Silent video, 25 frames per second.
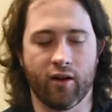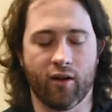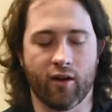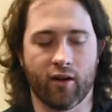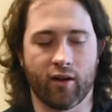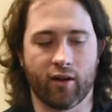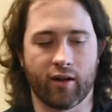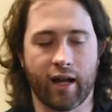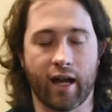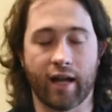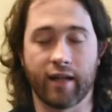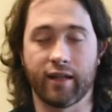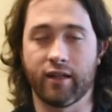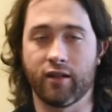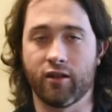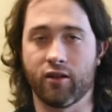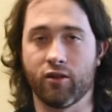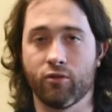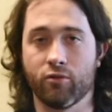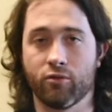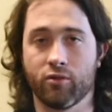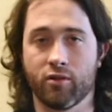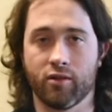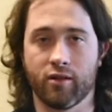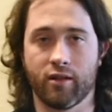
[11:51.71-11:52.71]
are guiding
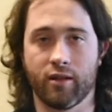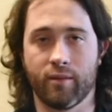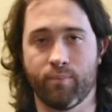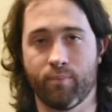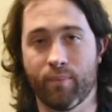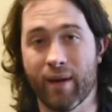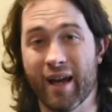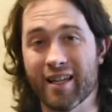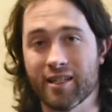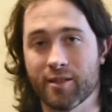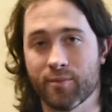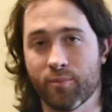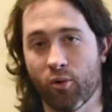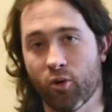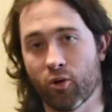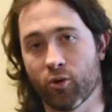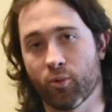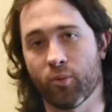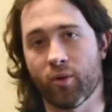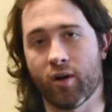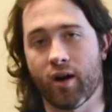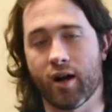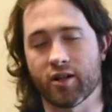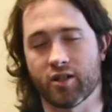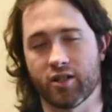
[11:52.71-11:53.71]
you to the best
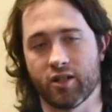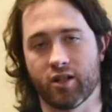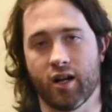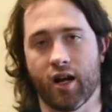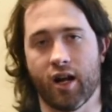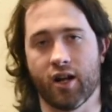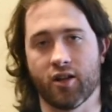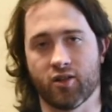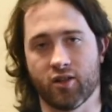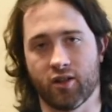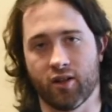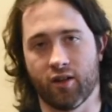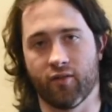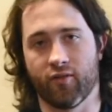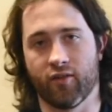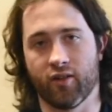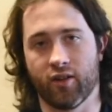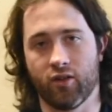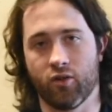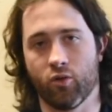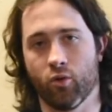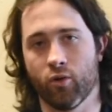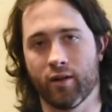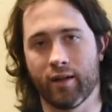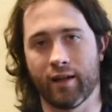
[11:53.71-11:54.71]
portable wash and concentrator for
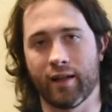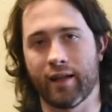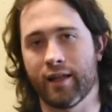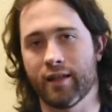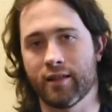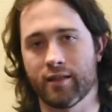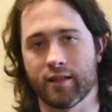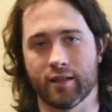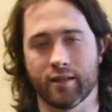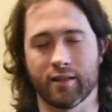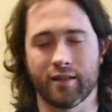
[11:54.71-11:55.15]
your needs,